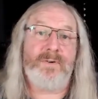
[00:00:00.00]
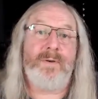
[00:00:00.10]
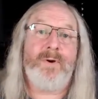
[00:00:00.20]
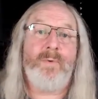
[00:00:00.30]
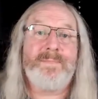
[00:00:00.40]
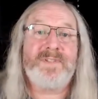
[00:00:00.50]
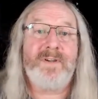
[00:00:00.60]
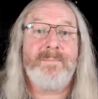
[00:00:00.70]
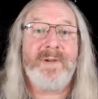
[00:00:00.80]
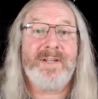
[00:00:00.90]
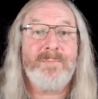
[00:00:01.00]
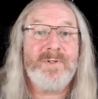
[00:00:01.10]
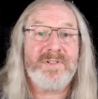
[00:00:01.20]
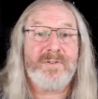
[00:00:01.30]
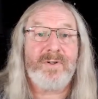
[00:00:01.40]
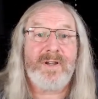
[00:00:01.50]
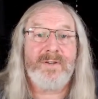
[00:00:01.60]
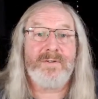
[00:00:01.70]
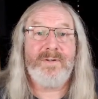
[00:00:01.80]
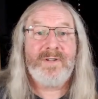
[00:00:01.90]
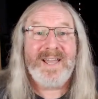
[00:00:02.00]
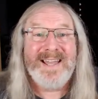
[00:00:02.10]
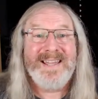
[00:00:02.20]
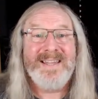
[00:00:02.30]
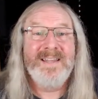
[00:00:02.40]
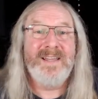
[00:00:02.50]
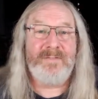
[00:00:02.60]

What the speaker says: are on my website, paganmusic.co.uk.